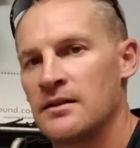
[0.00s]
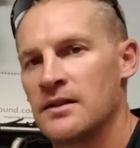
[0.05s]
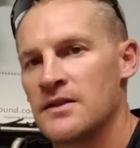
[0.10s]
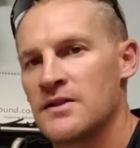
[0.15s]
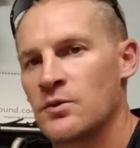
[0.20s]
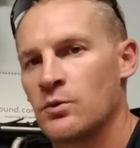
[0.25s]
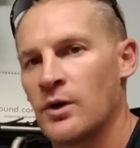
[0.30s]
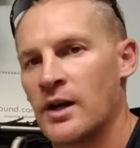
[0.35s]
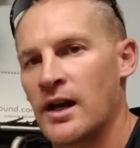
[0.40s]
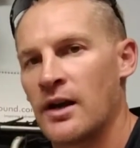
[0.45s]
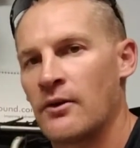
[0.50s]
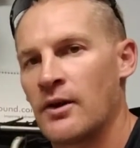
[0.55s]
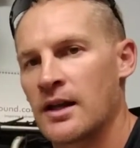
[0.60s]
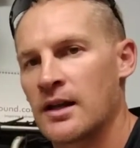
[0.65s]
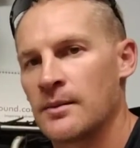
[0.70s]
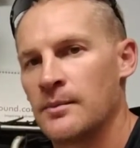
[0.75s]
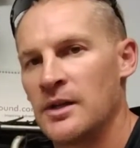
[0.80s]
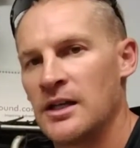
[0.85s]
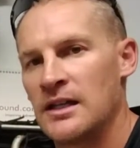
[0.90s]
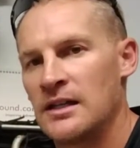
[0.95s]
It's what I
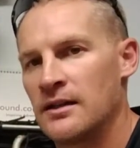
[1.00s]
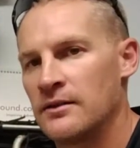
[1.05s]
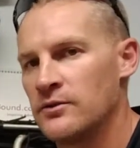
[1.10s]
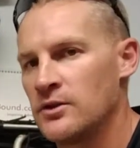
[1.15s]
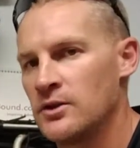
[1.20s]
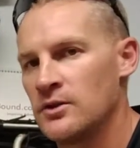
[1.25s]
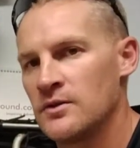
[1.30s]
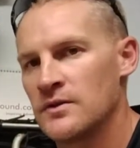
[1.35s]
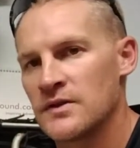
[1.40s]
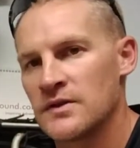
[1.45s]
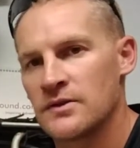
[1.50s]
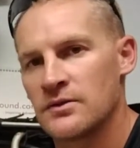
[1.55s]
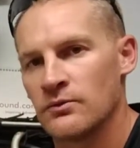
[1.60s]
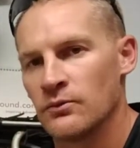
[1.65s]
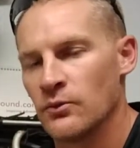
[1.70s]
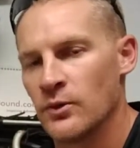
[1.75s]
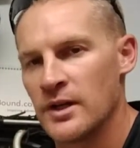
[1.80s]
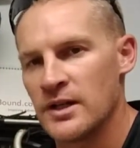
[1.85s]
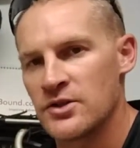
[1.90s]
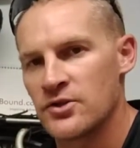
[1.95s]
recommend. I've used
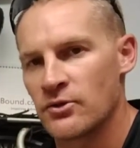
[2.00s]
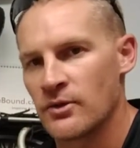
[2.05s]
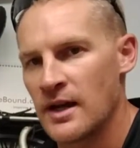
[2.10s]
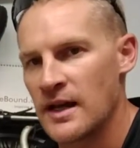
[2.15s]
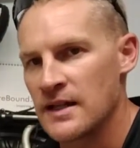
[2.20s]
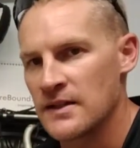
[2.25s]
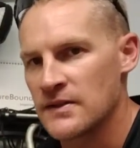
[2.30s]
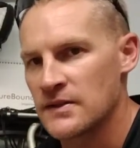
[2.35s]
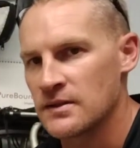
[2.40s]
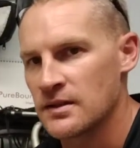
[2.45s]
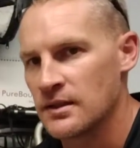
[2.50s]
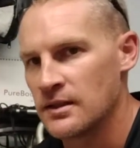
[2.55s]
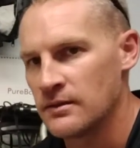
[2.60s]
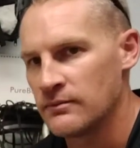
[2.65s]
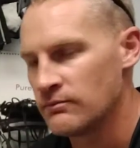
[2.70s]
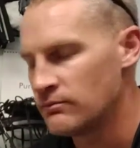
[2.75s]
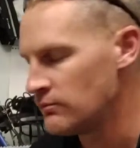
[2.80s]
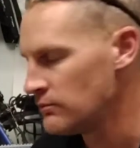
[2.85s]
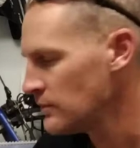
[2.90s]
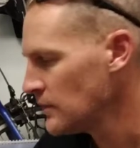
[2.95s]
Ridge Rest
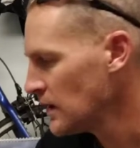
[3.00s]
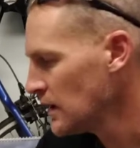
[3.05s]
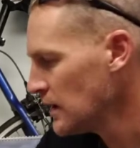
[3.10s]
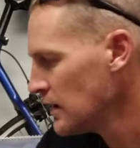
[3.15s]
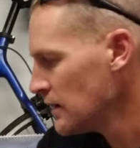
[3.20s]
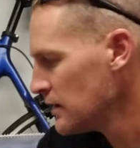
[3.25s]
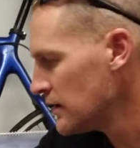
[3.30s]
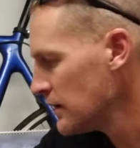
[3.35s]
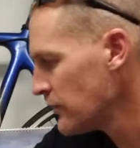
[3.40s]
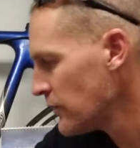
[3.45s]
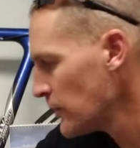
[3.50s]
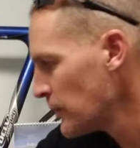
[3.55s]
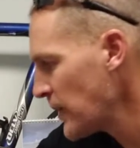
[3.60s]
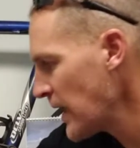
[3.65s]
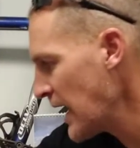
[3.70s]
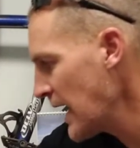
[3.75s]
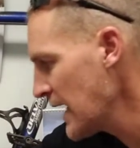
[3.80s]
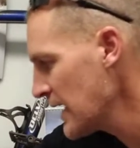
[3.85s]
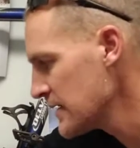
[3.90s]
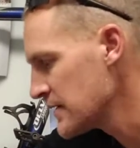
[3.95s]
and different
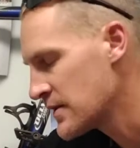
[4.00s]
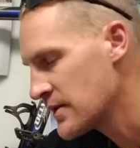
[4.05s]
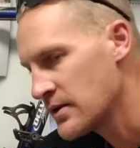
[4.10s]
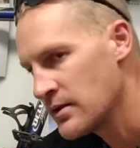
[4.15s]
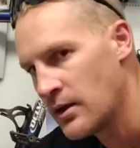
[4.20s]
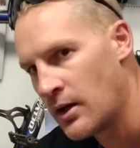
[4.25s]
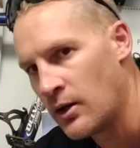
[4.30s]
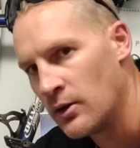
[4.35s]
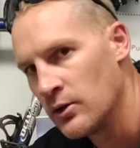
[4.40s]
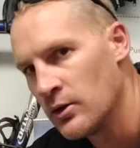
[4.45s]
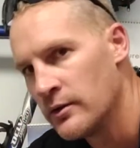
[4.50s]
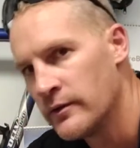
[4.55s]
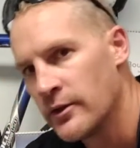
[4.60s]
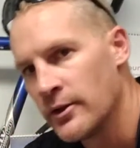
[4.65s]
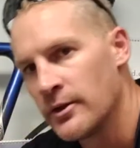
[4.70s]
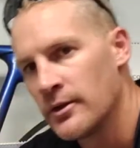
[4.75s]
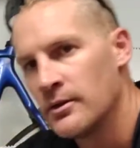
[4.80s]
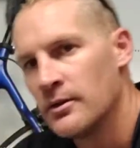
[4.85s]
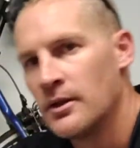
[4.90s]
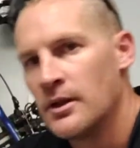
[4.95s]
pads all
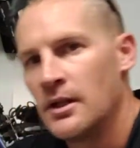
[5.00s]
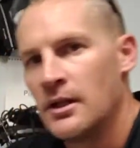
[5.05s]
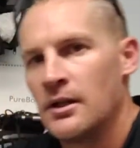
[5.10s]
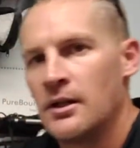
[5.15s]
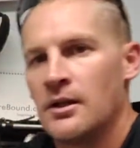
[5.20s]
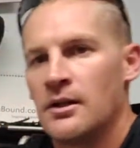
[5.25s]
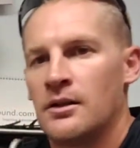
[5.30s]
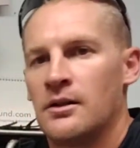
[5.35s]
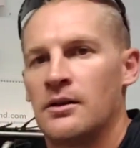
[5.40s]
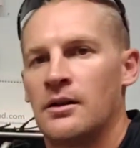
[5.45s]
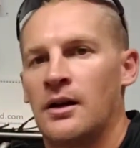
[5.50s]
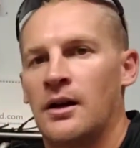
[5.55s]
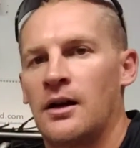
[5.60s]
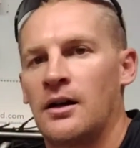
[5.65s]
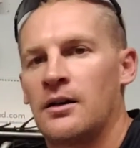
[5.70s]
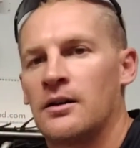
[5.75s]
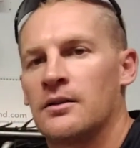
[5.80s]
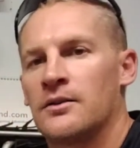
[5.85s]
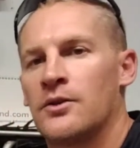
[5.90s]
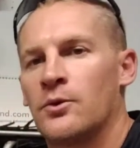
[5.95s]
over
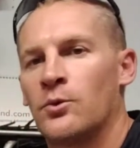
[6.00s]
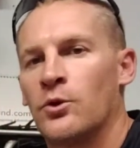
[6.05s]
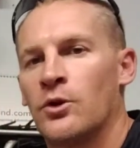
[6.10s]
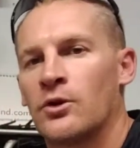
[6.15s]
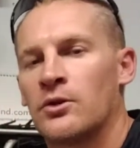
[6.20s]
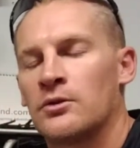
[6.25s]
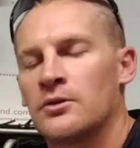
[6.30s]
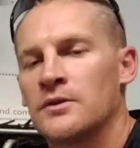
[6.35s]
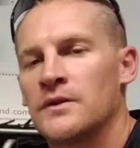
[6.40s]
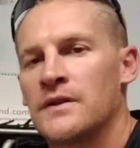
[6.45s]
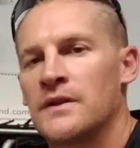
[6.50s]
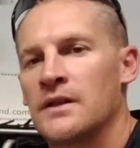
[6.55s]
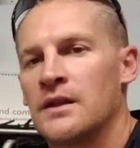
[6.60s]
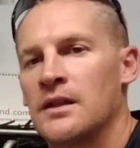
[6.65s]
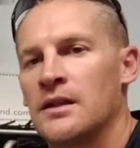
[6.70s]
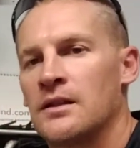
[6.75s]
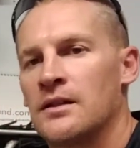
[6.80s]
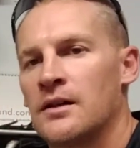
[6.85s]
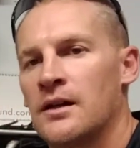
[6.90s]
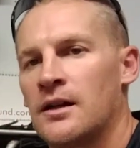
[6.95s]
the world,
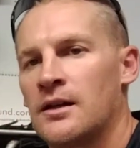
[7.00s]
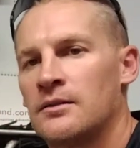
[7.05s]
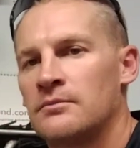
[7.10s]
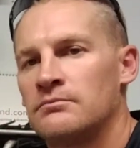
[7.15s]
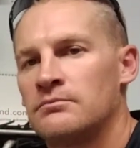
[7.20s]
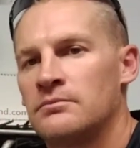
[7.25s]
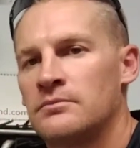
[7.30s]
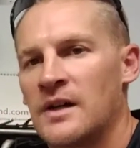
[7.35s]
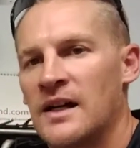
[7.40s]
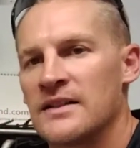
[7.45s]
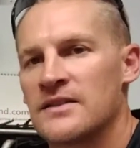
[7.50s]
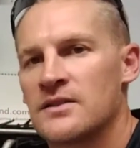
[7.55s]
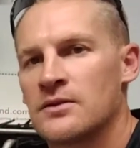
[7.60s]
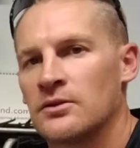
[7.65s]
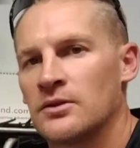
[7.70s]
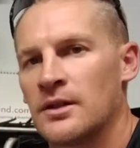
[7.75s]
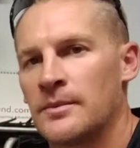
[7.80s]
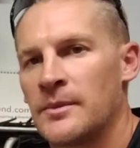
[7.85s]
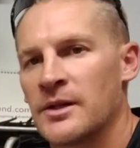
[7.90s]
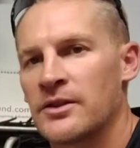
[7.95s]
and I still
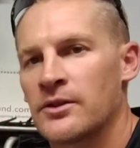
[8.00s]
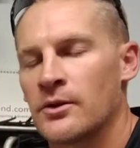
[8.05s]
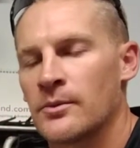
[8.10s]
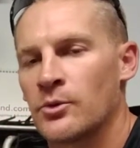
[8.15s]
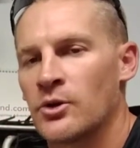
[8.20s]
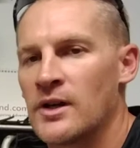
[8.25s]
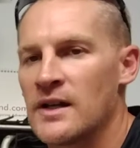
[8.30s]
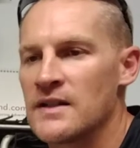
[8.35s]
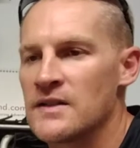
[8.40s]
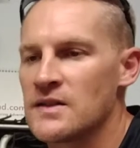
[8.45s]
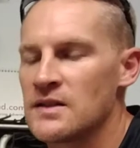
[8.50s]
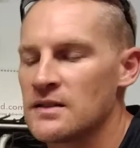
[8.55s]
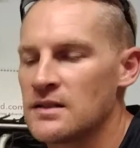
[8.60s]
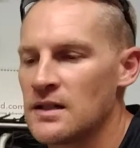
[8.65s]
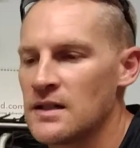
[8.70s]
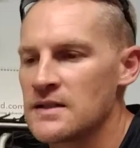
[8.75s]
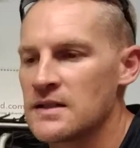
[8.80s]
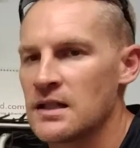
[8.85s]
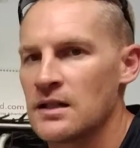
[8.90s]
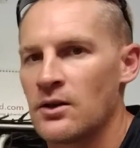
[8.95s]
love my Thermarest. It
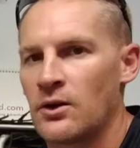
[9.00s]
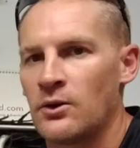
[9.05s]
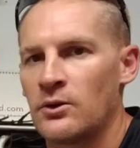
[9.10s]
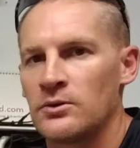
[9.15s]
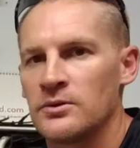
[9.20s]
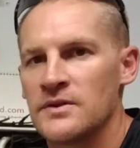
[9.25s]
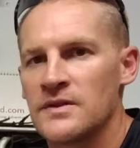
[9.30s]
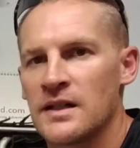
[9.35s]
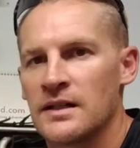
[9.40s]
does get holes.